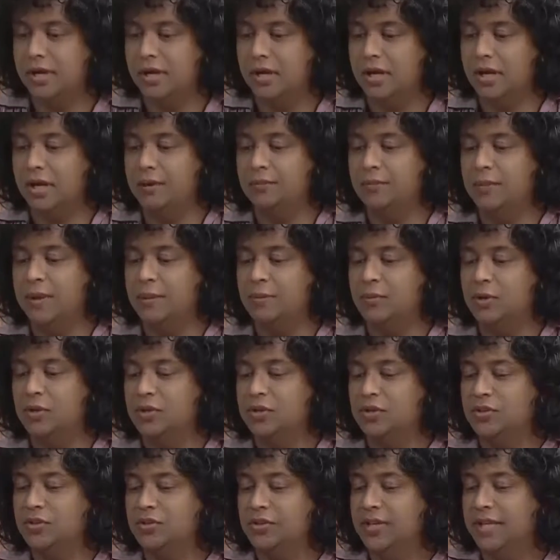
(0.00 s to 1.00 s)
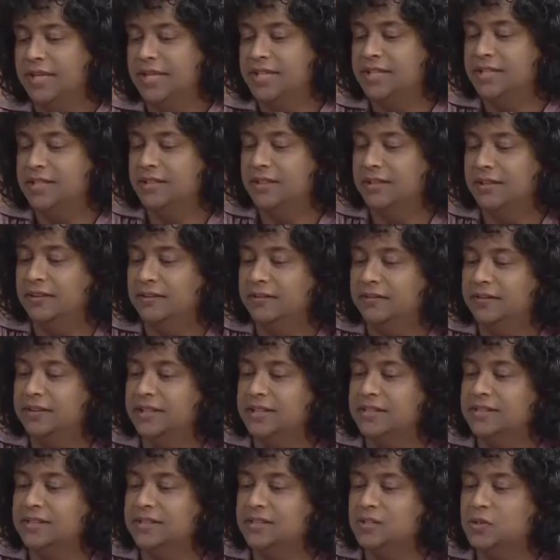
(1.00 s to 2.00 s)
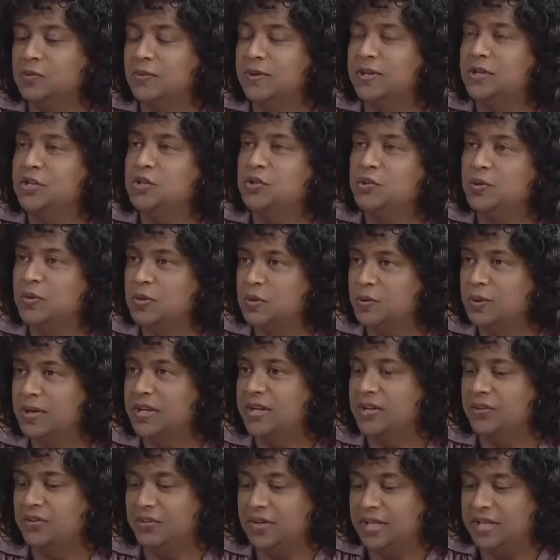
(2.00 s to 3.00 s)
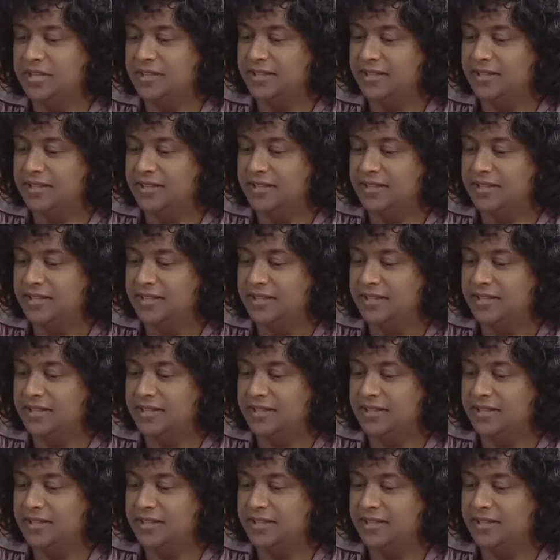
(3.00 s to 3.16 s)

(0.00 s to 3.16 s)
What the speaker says: I'm going to read verses 22 and 23